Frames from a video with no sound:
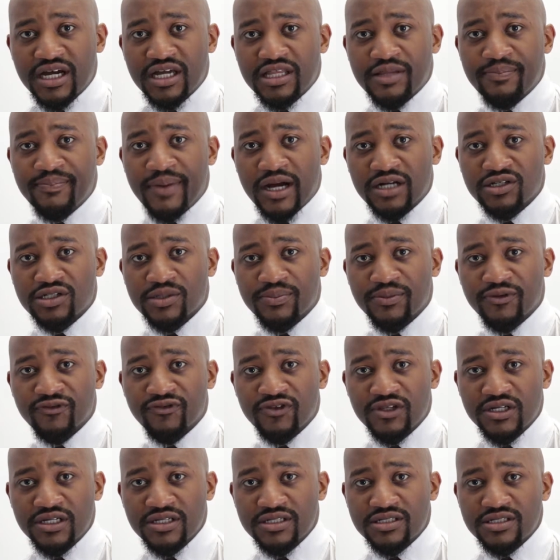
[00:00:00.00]
In the backdrop
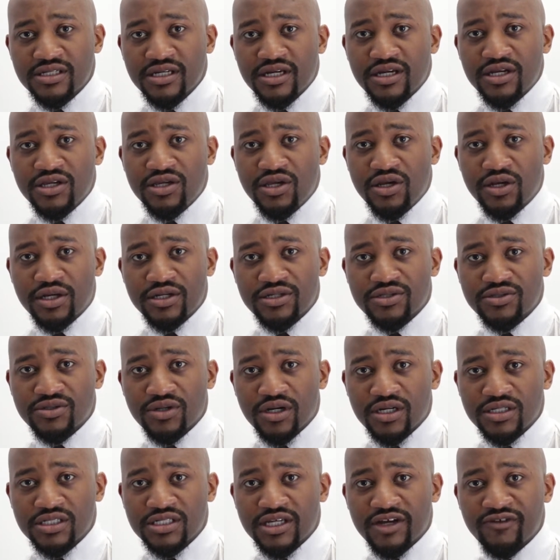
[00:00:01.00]
of this, U K
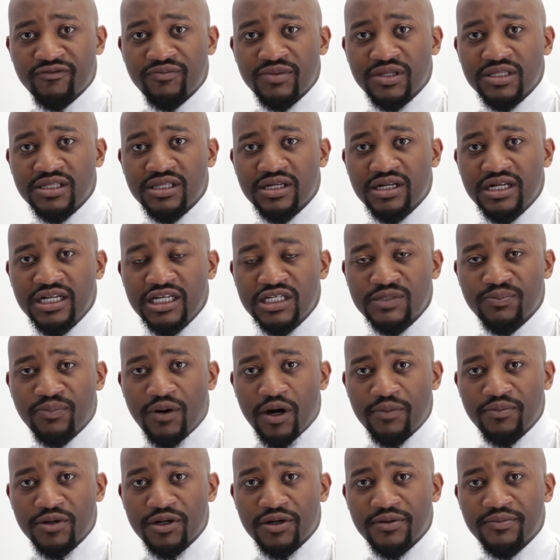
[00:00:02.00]
stocks have been the least
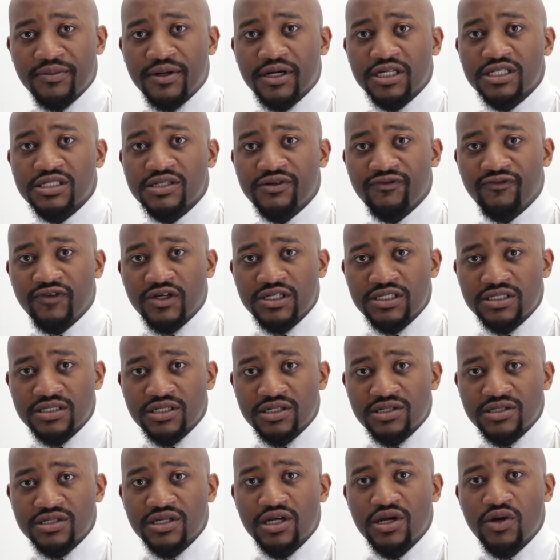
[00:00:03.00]
popular amongst
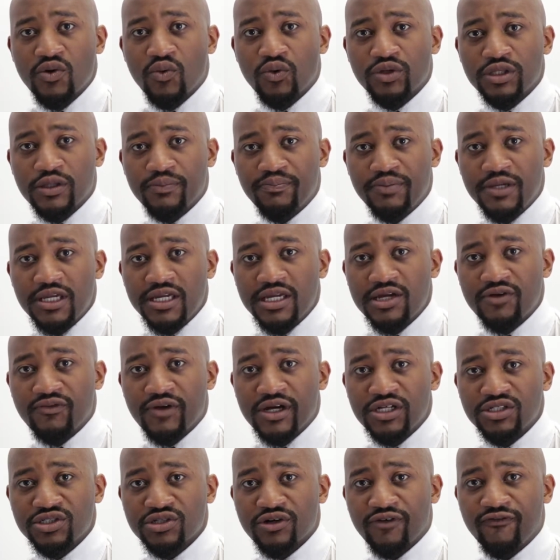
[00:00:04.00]
investors, with the P E
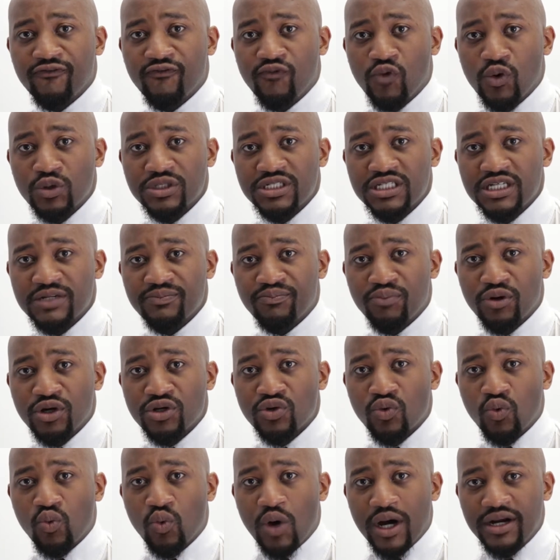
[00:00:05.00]
ratio of fourteen
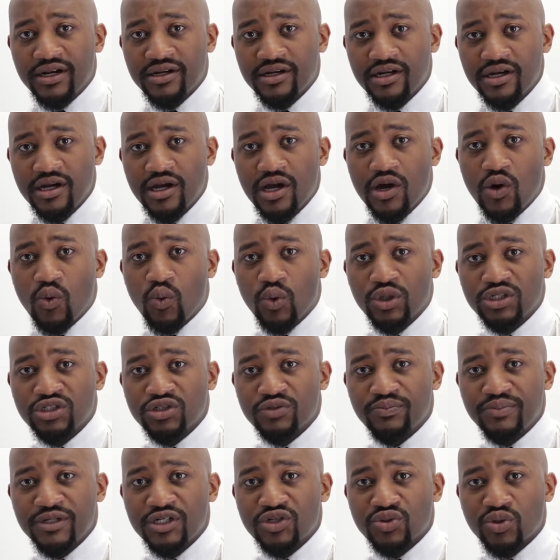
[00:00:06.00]
point one, which
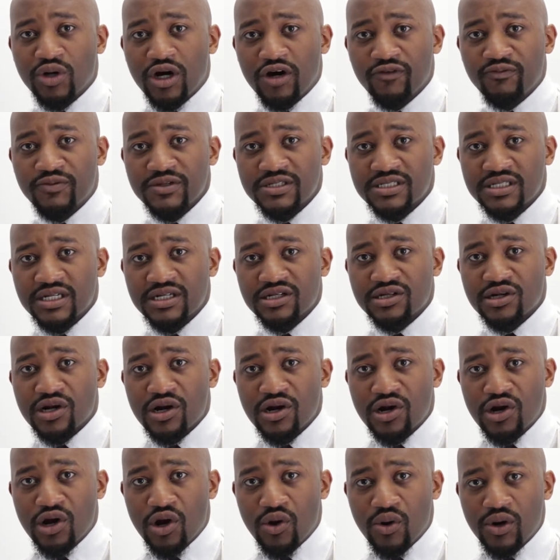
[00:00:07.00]
would be twelve percent
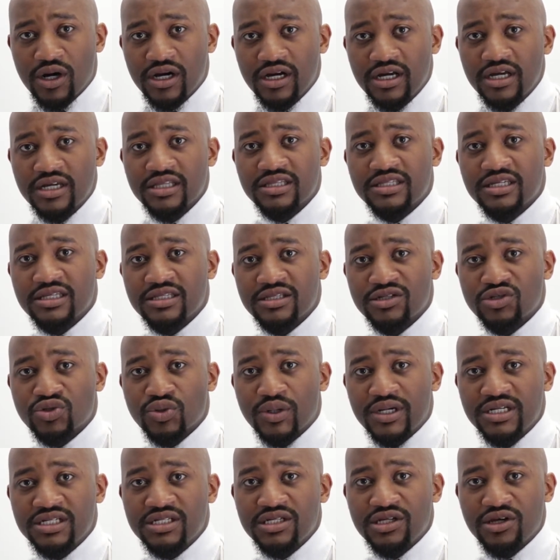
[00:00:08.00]
lower than the
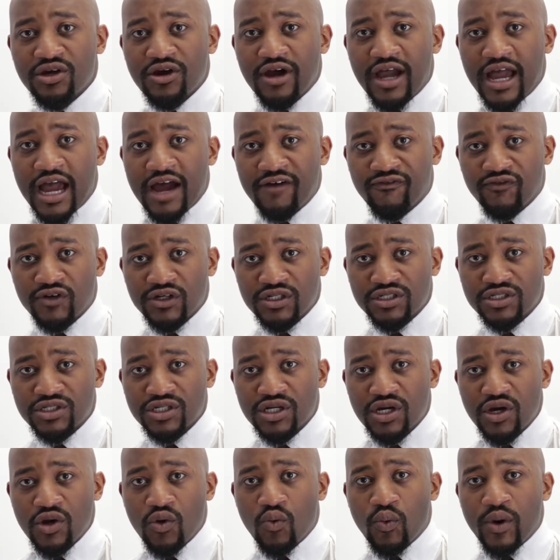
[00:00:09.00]
twenty year average,
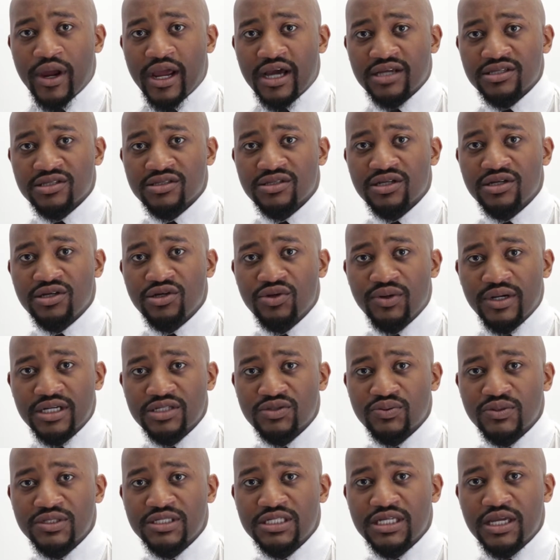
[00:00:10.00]
whereas in the U
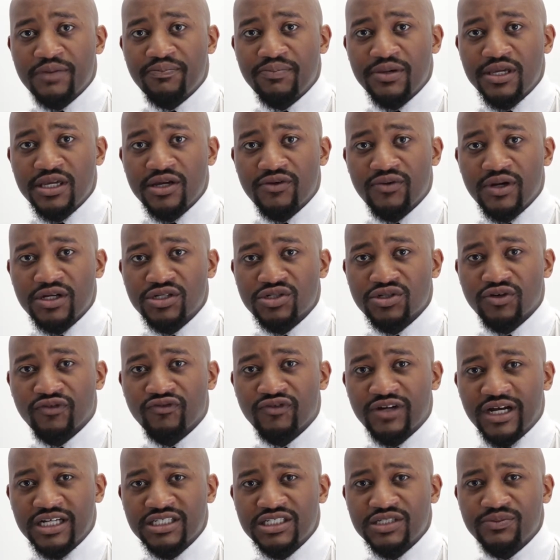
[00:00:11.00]
S we see a P E ratio of
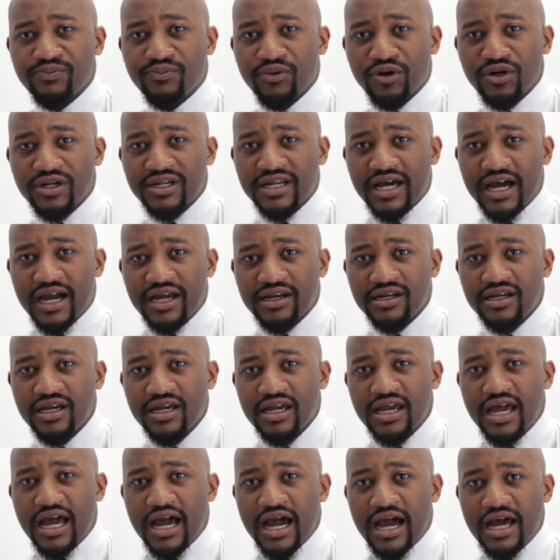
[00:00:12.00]
nineteen point nine
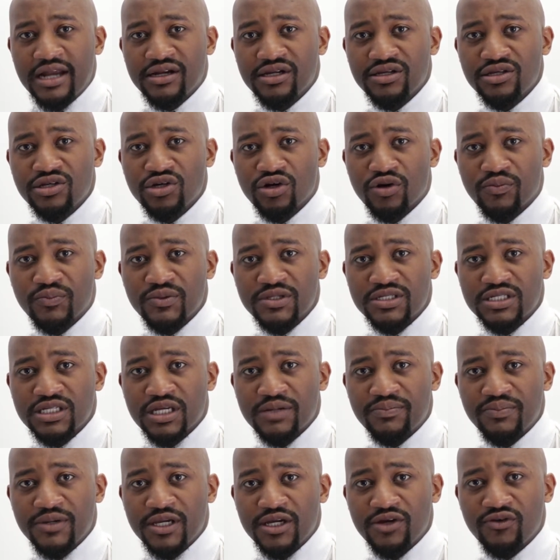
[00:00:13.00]
and in Europe we see
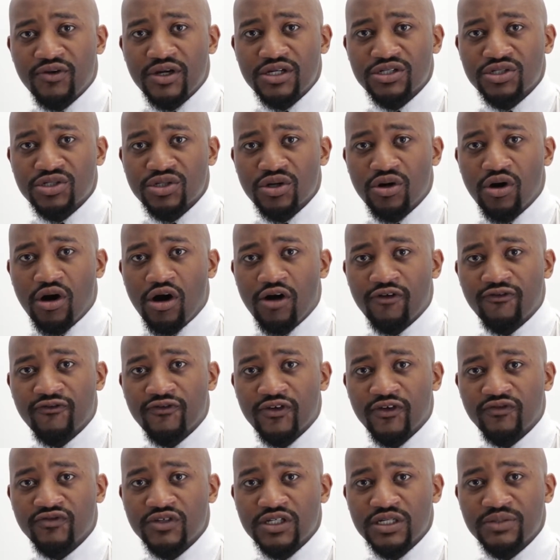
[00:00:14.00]
a P E ratio of
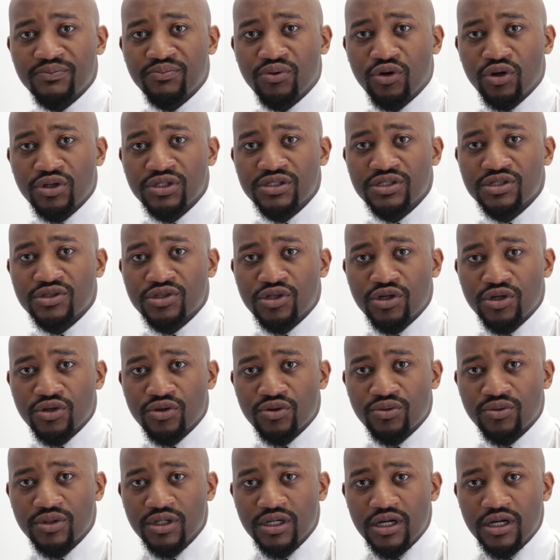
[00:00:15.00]
fifteen point two.